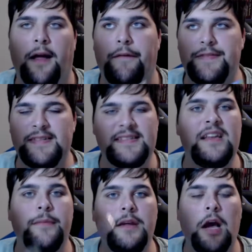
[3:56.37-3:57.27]

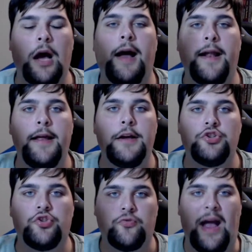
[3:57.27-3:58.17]
steamy hot
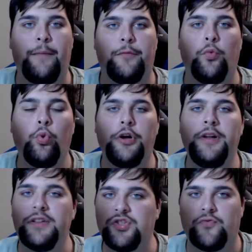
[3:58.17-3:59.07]

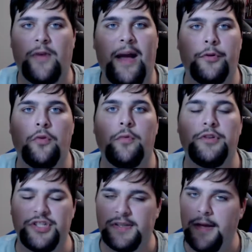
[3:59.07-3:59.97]
wood and shrapnel will just